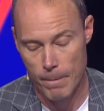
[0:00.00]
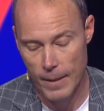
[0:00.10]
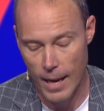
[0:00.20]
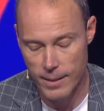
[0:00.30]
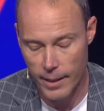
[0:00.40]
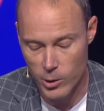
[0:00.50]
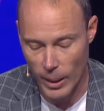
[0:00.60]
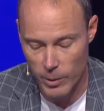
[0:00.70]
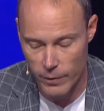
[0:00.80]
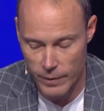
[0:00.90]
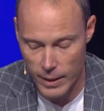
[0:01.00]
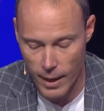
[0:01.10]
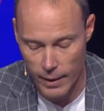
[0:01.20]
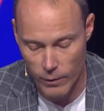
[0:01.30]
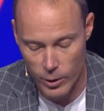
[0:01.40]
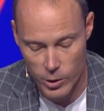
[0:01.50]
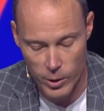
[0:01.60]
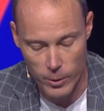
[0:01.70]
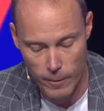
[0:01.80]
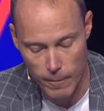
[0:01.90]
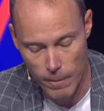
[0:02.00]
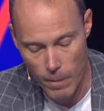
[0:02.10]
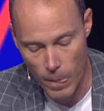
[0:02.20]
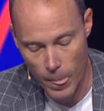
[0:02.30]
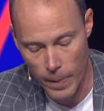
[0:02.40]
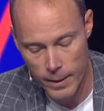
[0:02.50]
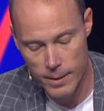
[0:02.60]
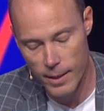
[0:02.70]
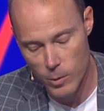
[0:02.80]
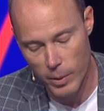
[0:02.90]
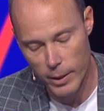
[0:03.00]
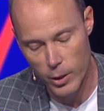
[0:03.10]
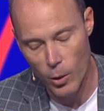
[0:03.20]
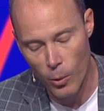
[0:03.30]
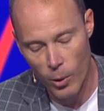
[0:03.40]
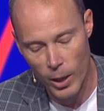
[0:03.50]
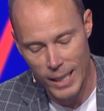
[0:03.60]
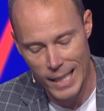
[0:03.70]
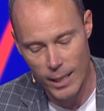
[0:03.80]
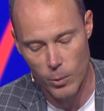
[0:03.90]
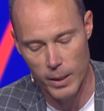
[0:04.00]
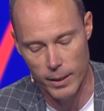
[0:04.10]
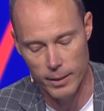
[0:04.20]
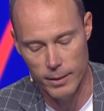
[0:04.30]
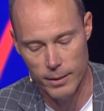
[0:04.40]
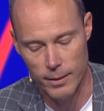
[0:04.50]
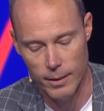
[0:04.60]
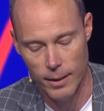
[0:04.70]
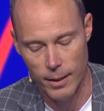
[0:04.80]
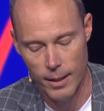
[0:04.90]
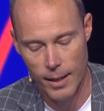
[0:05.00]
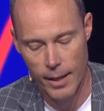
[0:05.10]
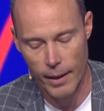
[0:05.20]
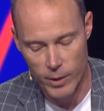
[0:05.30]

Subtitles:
Isaiah chapter 59, verse 2 says, but your iniquities have